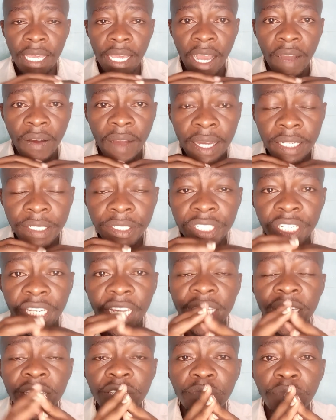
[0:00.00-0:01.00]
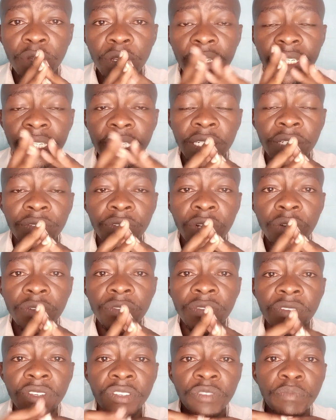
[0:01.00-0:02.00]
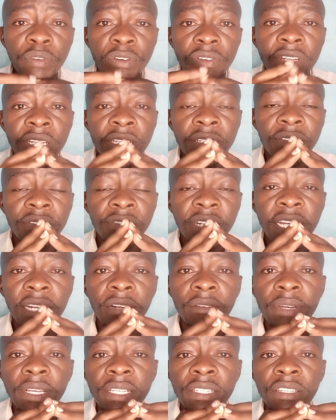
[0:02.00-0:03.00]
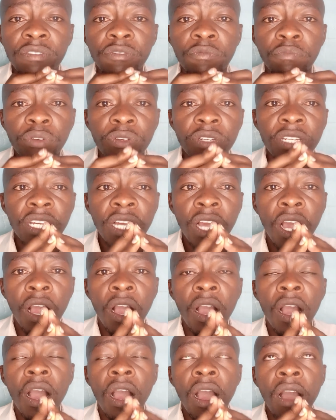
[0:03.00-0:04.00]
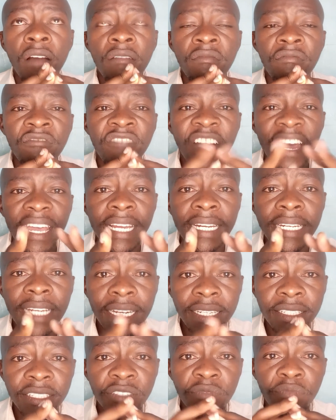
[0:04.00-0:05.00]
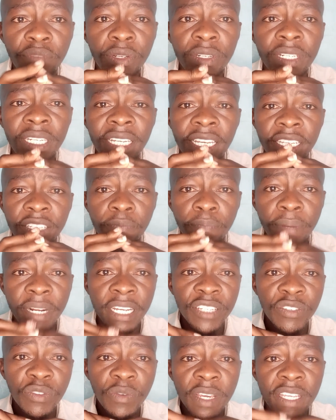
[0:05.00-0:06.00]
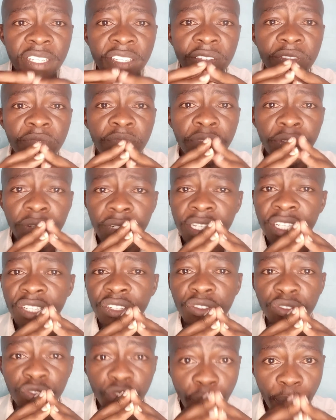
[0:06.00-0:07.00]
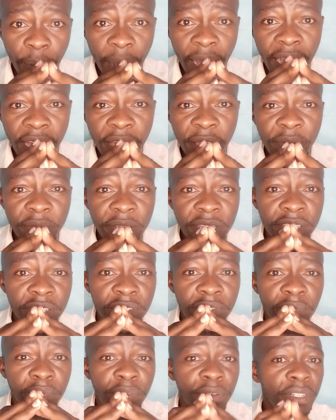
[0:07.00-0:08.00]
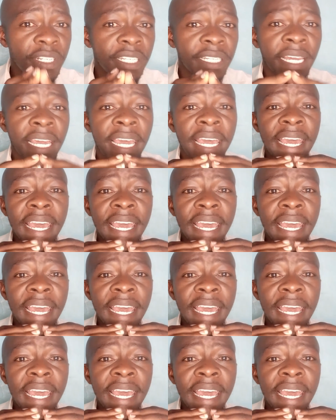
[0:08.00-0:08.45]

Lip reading: Our country, Kenya, is building roads, is building railways, is building viaducts, is building expressways, is building superhighways, is building